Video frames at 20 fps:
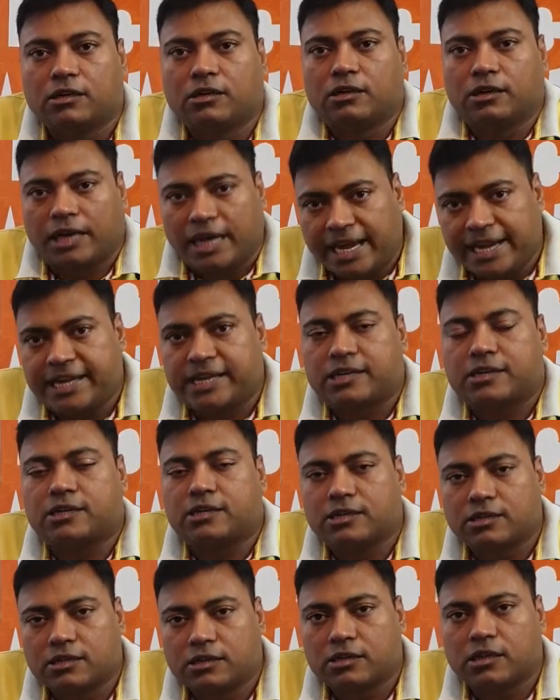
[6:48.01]
like
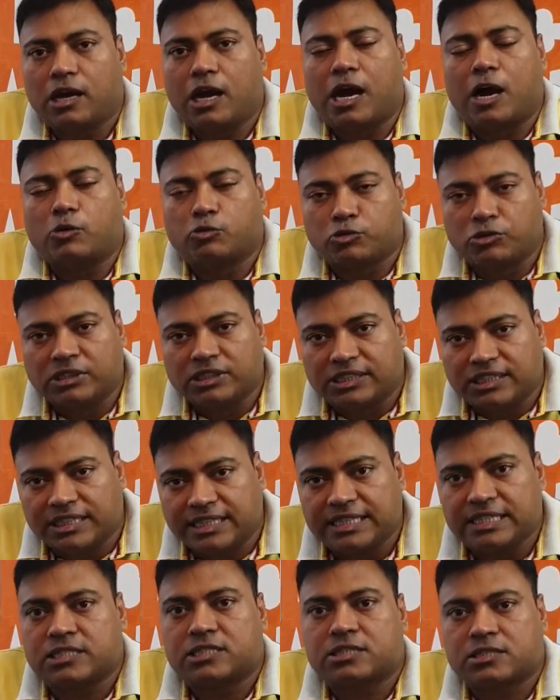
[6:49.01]
how to
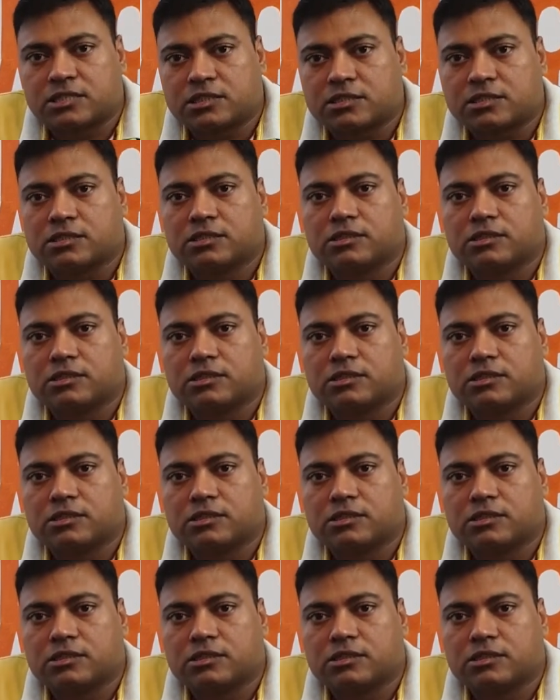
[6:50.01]
increase